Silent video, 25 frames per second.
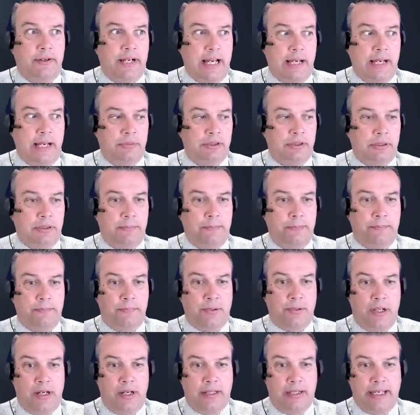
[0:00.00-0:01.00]
you're able to
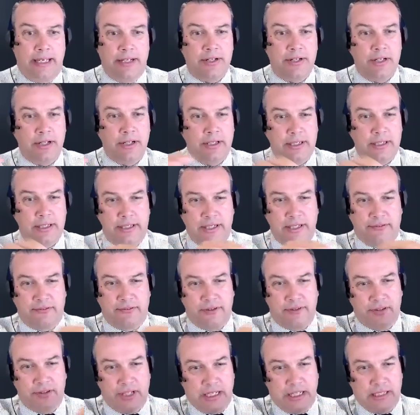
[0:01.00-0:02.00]
plug into the
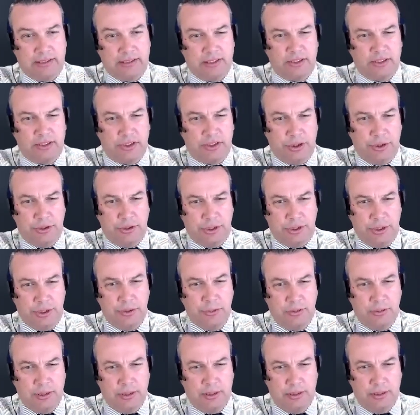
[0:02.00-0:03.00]
different things that suit
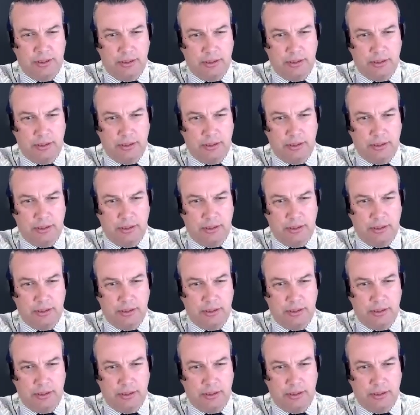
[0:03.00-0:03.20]
you.